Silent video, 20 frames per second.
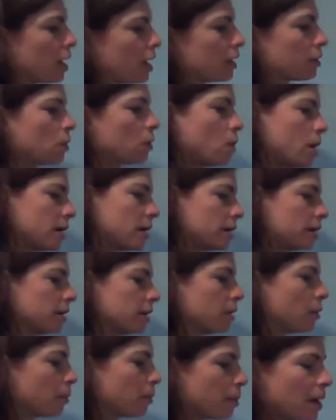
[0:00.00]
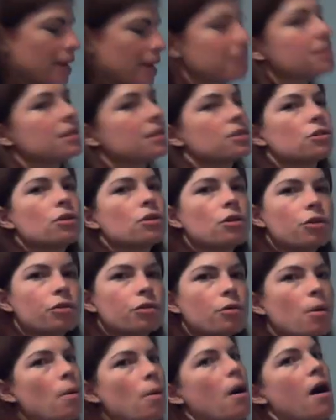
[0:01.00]
in quantity or price doesn't
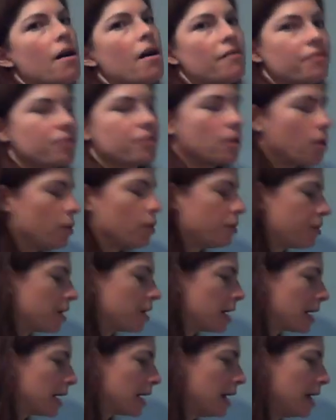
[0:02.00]
throw off the whole thing.